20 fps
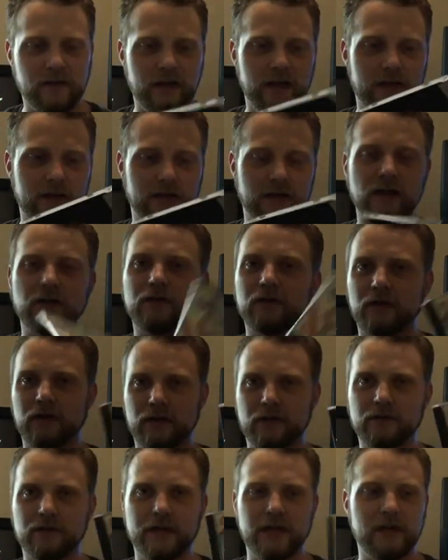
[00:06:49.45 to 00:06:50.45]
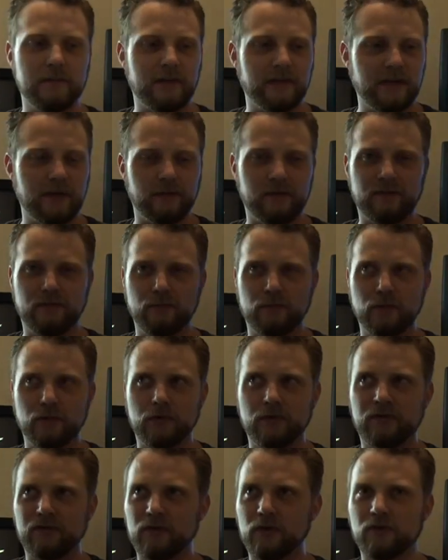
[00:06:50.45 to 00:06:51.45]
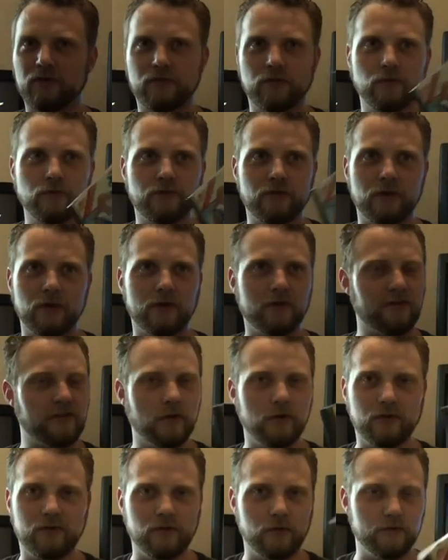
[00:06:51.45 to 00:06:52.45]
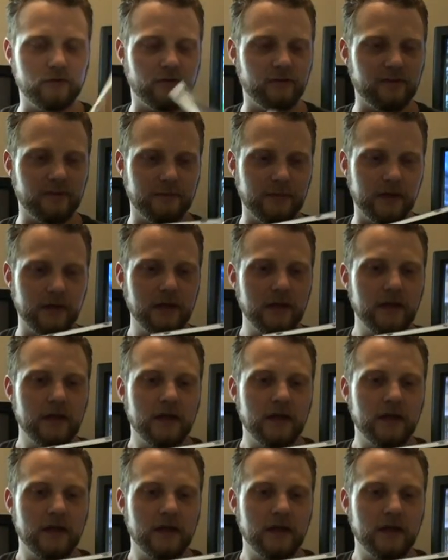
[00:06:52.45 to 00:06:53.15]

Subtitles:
and another game, I think it was Super Star Soldier or Star Soldier or something.